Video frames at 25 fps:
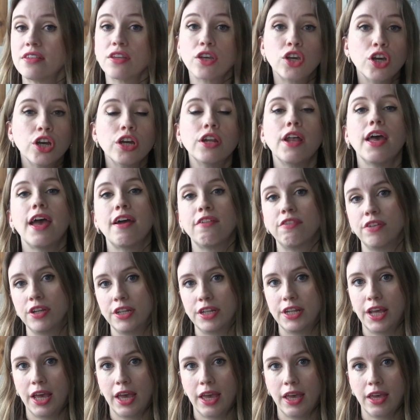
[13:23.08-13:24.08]
It's a good
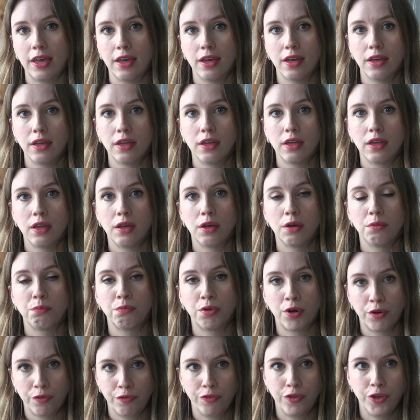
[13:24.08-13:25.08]
everyday
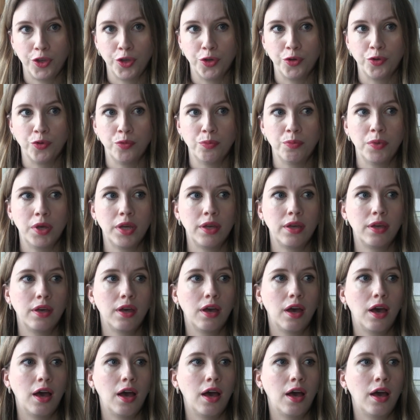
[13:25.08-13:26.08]
perfume.
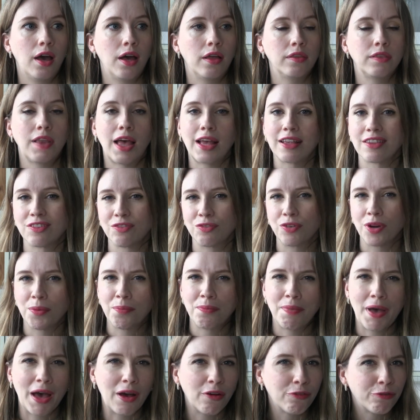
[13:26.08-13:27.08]
Lasts for
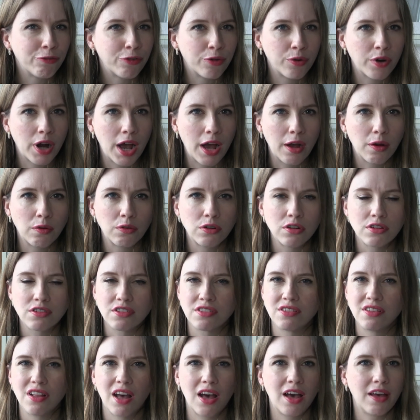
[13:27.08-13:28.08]
about 4
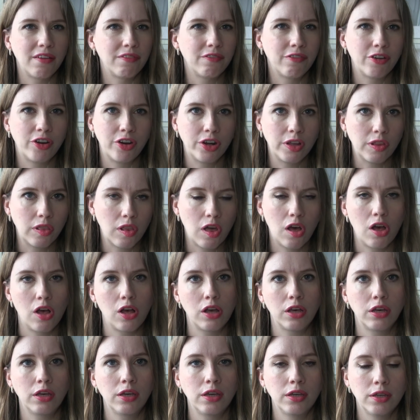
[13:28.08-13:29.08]
hours, not very
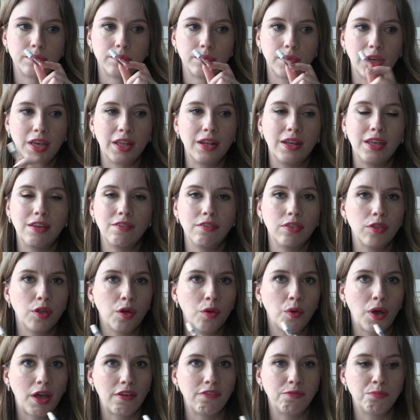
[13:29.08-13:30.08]
long. And even
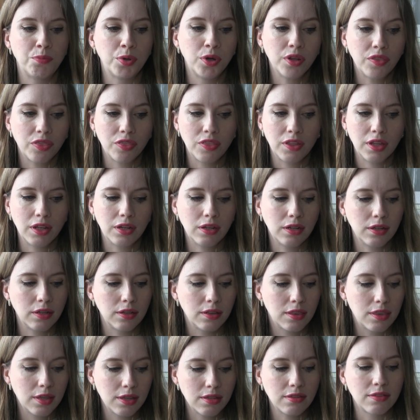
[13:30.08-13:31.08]
though I've put
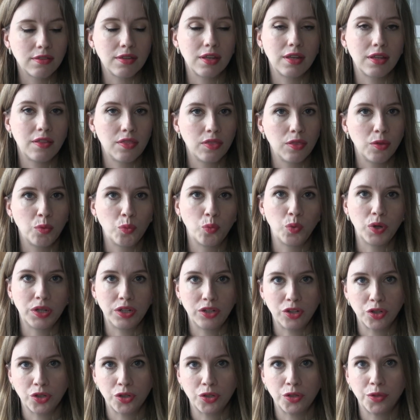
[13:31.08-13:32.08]
this in the
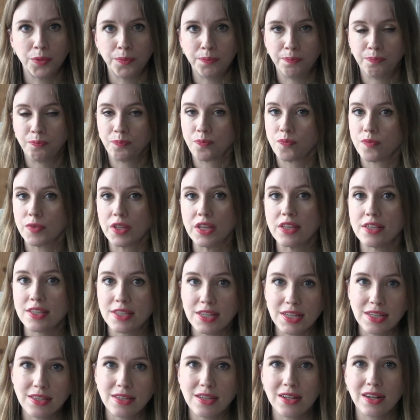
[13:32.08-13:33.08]
winter
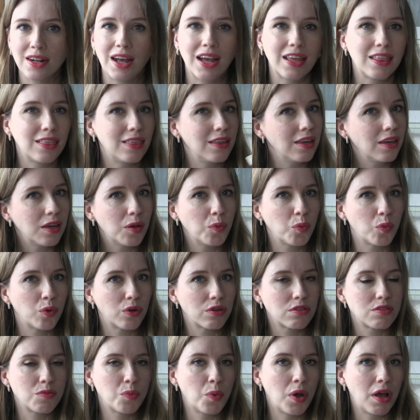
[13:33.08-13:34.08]
season, I think it
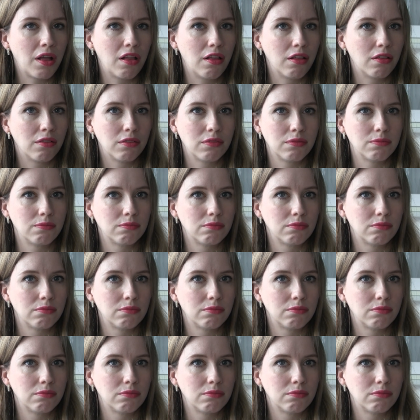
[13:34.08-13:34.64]
works well